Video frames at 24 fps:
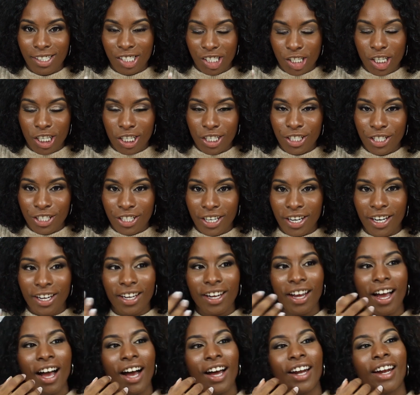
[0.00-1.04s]
teaching
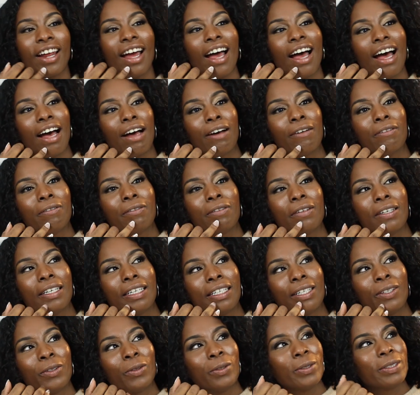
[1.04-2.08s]
how to have
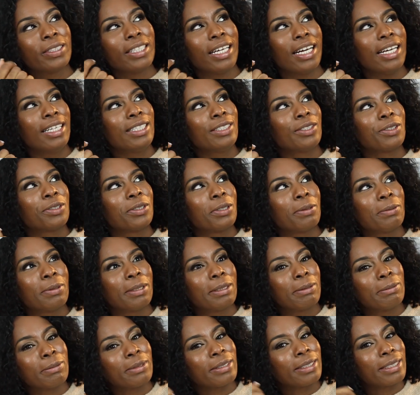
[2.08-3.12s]
a whole tantrum,
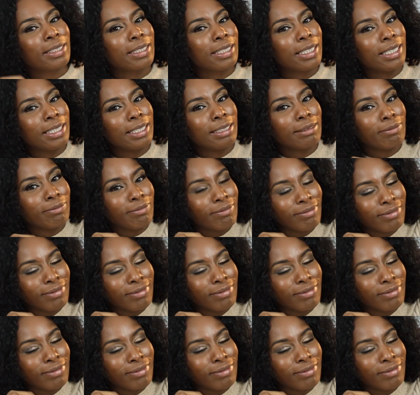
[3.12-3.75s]
and I'm just like,